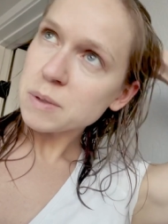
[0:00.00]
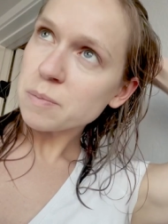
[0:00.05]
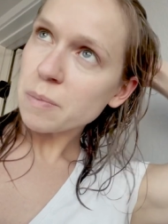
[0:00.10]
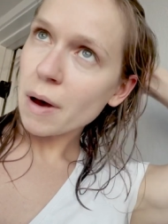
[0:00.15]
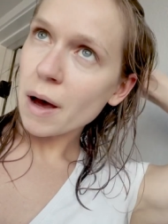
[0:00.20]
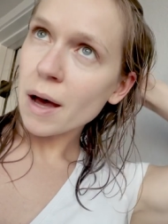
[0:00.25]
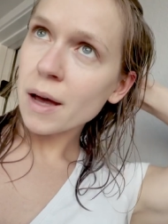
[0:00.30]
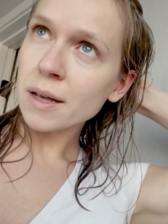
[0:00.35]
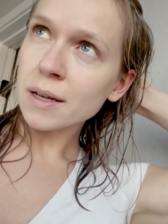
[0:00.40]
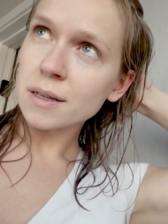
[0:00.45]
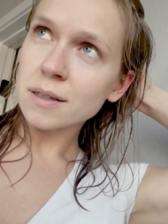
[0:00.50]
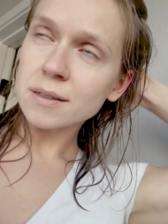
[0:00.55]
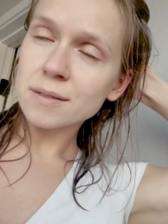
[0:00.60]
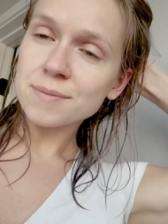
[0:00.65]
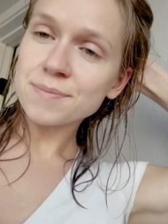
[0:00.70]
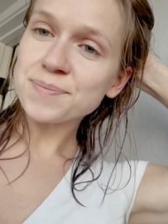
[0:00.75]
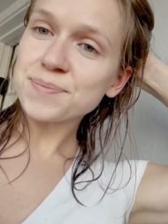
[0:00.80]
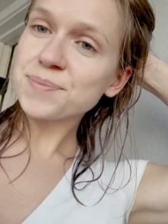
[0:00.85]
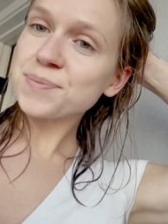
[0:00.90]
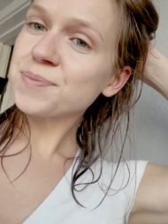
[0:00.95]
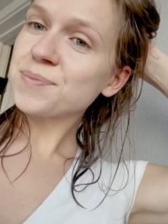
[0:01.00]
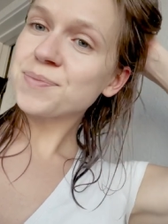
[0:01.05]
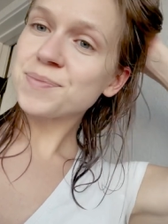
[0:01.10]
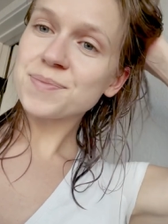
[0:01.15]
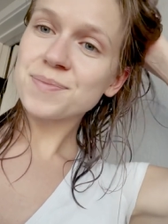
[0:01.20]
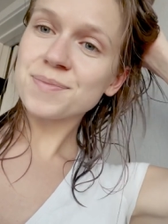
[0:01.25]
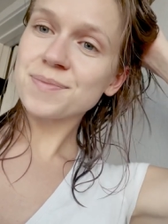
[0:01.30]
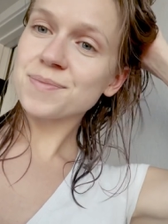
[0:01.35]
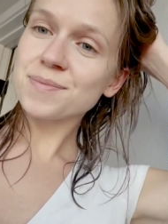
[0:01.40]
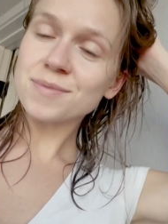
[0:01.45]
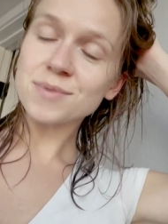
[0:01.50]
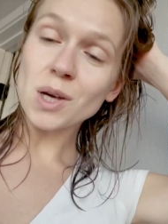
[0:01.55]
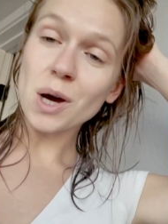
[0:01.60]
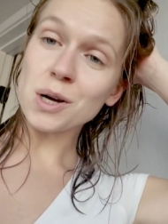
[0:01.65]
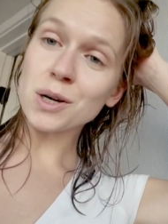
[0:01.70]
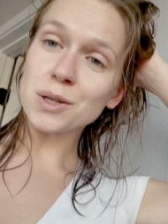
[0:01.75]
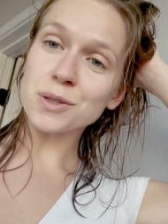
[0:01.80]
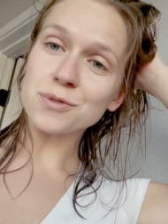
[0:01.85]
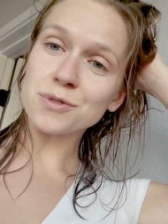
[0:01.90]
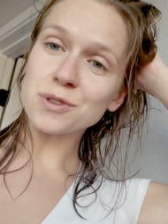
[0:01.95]
spot,
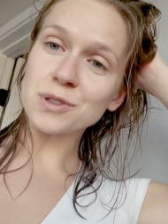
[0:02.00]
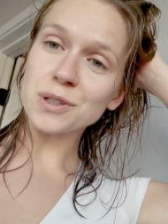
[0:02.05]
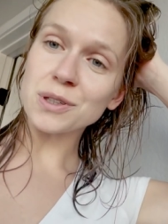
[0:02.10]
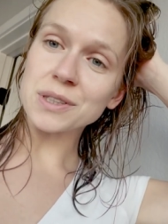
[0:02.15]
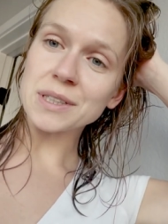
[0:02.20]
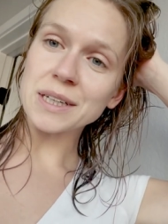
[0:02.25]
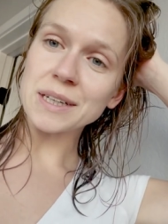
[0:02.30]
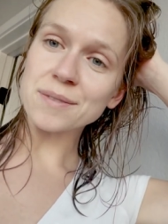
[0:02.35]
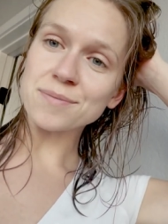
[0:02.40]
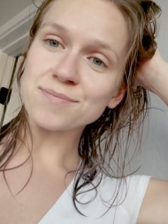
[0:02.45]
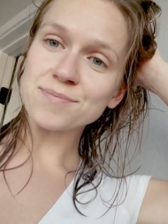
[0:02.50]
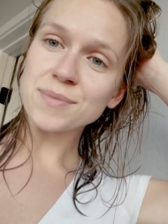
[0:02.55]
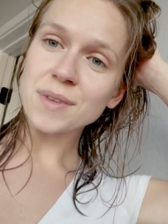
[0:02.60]
not good for learning.